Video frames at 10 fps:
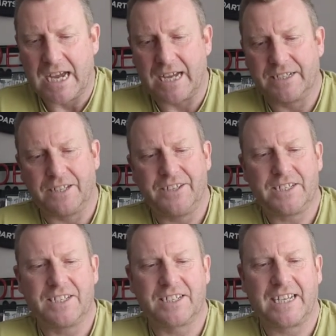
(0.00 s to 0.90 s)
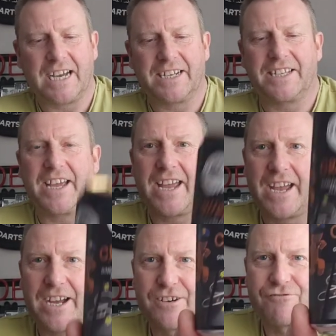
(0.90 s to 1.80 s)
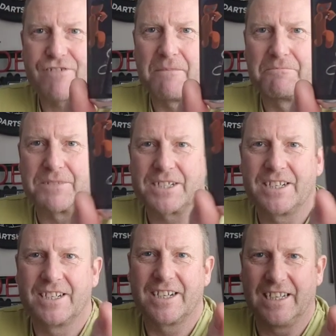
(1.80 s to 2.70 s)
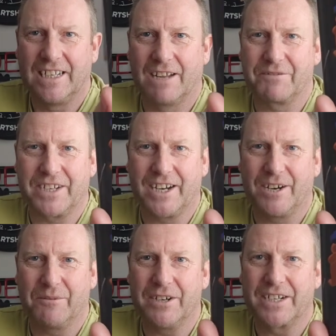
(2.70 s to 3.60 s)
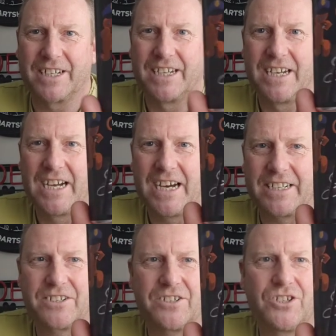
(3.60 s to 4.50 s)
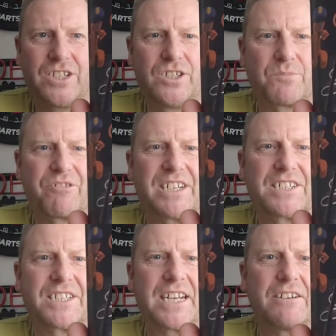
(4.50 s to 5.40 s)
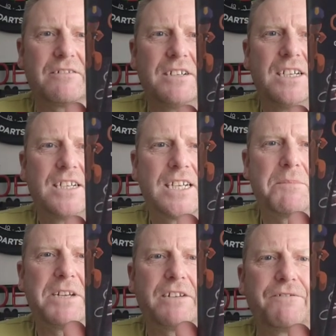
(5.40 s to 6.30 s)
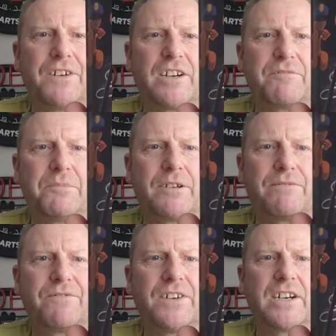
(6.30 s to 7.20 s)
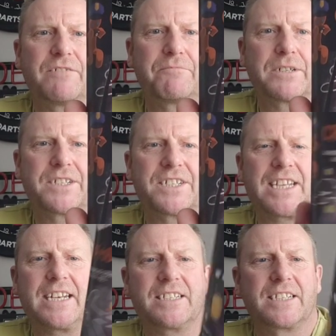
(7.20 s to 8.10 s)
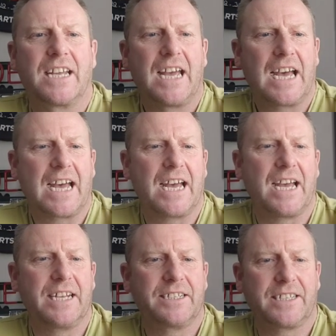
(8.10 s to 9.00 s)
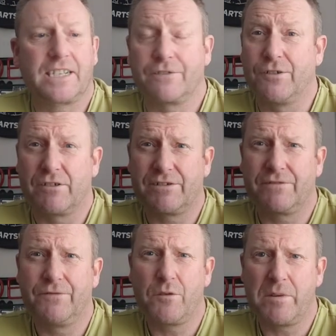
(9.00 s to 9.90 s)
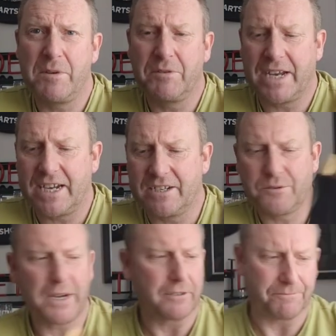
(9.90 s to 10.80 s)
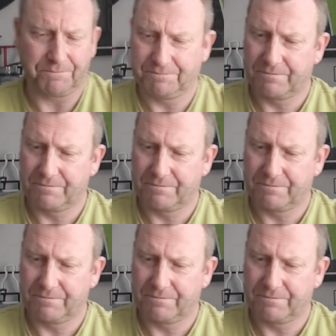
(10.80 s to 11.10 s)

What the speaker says: And this is a can of their Crumbs. Love the artwork. And it's a gingerbread stout, coming in at 5.5%. And that's 440ml can as well.